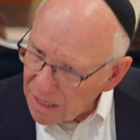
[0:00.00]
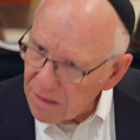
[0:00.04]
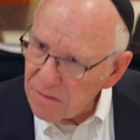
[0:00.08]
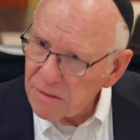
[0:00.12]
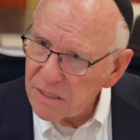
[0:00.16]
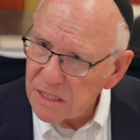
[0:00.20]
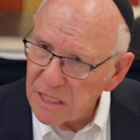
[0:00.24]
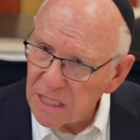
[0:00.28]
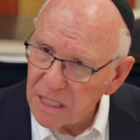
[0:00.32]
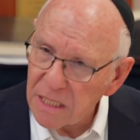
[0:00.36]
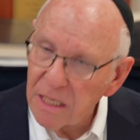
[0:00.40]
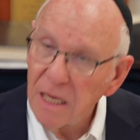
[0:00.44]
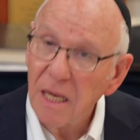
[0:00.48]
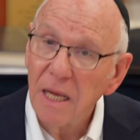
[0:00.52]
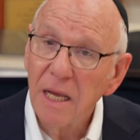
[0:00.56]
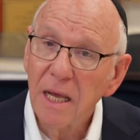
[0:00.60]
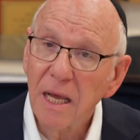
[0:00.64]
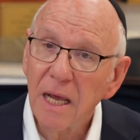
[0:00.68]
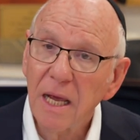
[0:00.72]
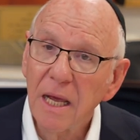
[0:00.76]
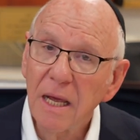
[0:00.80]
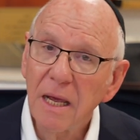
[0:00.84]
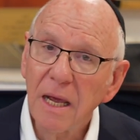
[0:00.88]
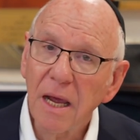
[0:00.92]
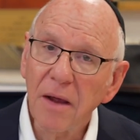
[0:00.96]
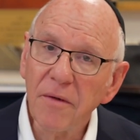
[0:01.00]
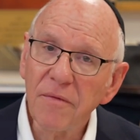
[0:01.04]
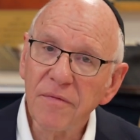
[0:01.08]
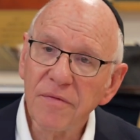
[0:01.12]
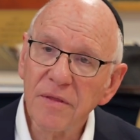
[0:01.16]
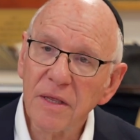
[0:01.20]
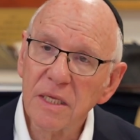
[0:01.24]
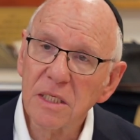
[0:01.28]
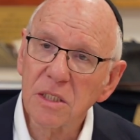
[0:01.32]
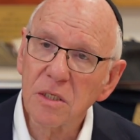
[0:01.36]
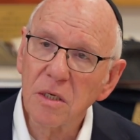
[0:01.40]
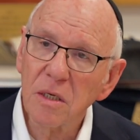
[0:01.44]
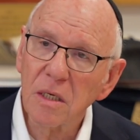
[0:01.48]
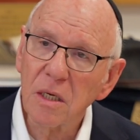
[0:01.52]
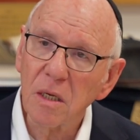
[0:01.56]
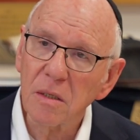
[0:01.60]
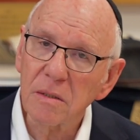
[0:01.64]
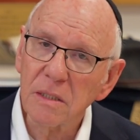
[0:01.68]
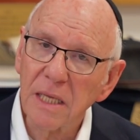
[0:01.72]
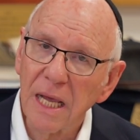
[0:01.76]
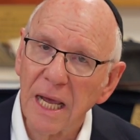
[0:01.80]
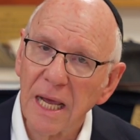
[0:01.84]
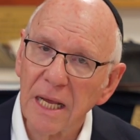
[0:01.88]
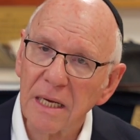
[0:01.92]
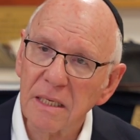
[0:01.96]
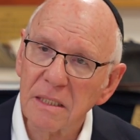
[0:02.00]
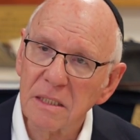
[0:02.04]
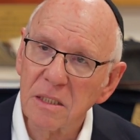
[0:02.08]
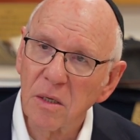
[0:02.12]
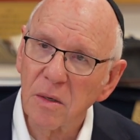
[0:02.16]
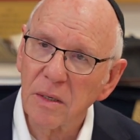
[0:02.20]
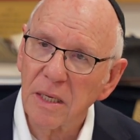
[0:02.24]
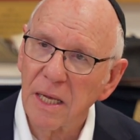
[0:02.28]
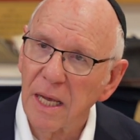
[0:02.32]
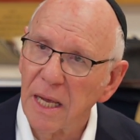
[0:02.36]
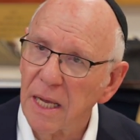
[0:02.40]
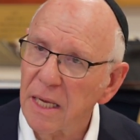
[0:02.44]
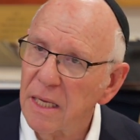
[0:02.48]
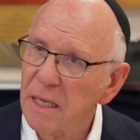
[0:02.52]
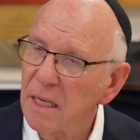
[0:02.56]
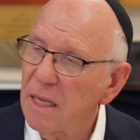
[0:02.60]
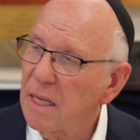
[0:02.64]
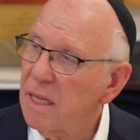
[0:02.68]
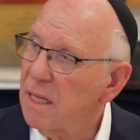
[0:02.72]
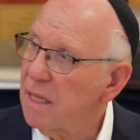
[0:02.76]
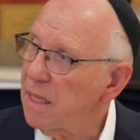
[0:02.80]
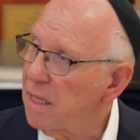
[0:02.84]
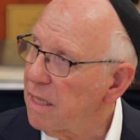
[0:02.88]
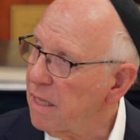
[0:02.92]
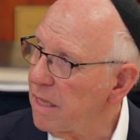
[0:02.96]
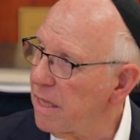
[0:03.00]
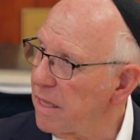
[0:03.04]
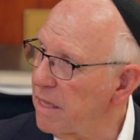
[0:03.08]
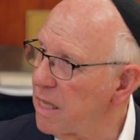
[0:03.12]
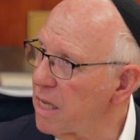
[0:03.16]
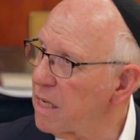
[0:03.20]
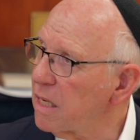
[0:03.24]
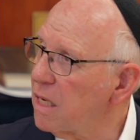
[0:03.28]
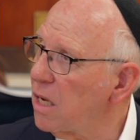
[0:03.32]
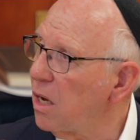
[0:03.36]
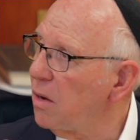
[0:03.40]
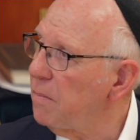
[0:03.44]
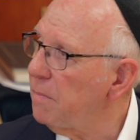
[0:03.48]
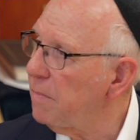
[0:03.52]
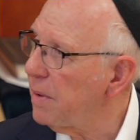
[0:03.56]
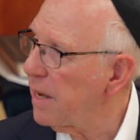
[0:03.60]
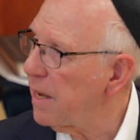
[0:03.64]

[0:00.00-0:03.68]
there, see, everything's good, oh, Dad, it's okay, and then come